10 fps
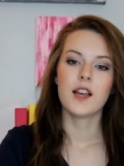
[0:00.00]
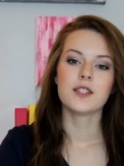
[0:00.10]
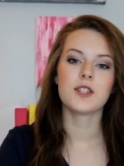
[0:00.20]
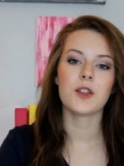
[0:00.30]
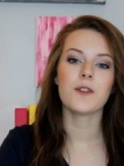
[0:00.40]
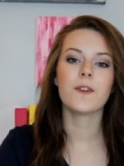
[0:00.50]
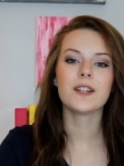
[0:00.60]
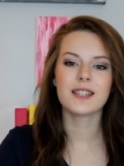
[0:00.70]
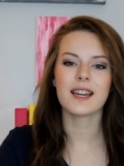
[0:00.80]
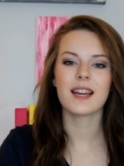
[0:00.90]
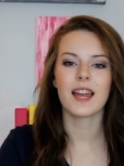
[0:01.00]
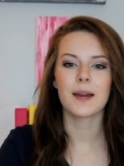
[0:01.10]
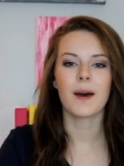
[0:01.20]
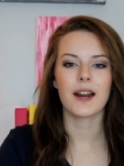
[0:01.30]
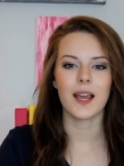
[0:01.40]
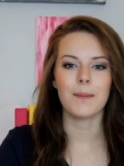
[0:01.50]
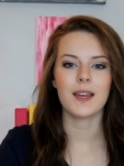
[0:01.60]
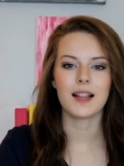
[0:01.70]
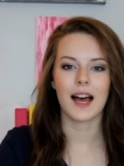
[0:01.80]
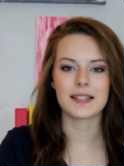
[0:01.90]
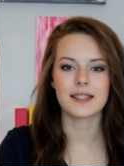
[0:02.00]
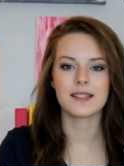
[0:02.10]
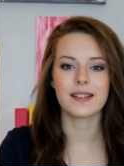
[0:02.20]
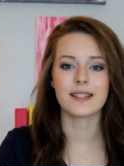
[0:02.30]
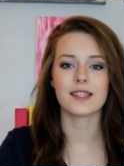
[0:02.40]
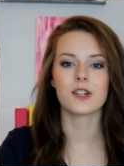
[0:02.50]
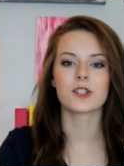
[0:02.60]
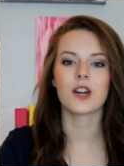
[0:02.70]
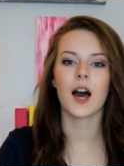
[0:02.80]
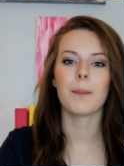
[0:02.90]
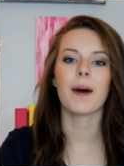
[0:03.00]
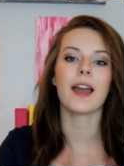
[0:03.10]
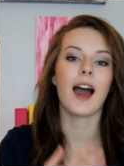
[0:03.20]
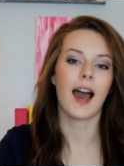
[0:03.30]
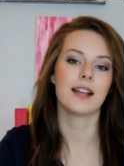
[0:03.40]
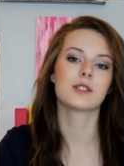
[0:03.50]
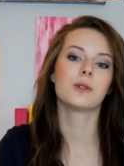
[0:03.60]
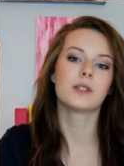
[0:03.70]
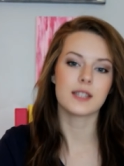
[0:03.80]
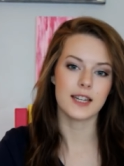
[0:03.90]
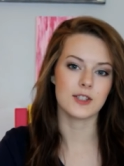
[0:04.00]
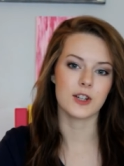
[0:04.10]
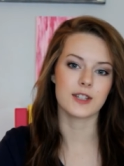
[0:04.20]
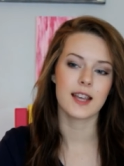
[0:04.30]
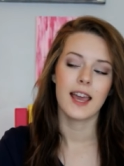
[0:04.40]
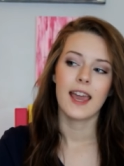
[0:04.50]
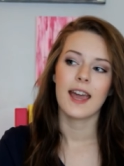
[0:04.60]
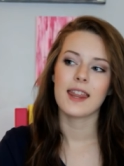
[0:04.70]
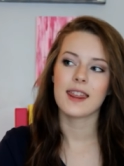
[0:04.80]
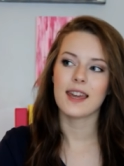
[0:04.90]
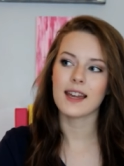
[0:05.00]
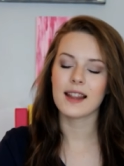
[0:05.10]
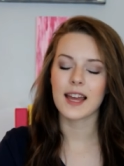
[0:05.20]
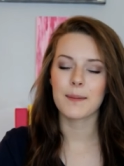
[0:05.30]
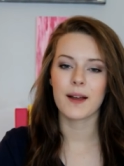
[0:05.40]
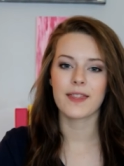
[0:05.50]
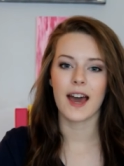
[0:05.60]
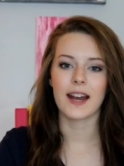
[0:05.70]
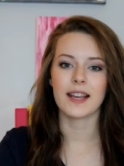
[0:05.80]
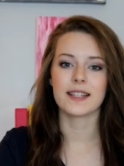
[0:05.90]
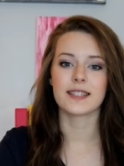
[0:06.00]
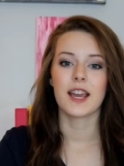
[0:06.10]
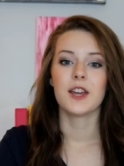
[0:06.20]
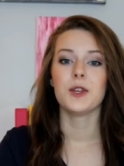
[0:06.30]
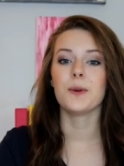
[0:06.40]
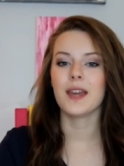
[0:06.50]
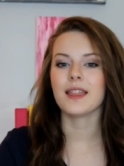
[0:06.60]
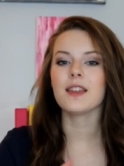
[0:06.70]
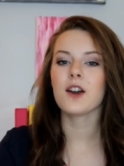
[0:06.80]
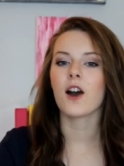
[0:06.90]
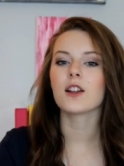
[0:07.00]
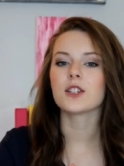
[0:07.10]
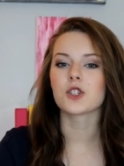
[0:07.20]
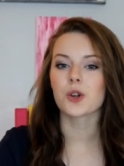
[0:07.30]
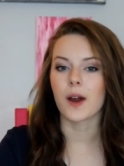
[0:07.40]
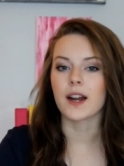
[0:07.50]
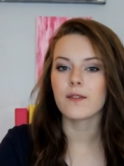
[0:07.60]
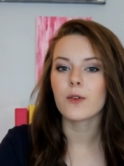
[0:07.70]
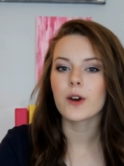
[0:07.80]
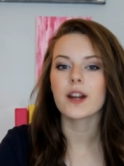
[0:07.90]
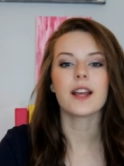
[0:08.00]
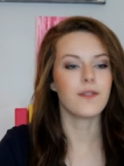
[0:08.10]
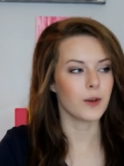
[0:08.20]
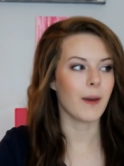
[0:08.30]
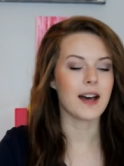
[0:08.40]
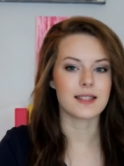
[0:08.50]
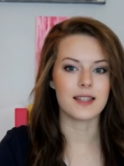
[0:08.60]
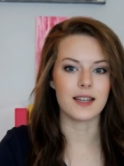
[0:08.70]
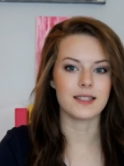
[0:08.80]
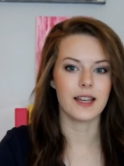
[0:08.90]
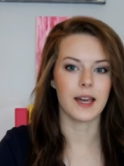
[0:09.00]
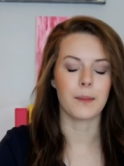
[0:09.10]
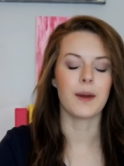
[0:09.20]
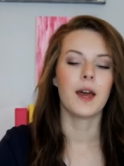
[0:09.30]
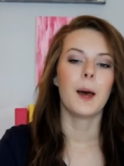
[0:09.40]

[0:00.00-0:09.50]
So the first thing I like about AP classes is they're taught by high school teachers. And the thing I like about that is you get the college credit for it if you pass the exam,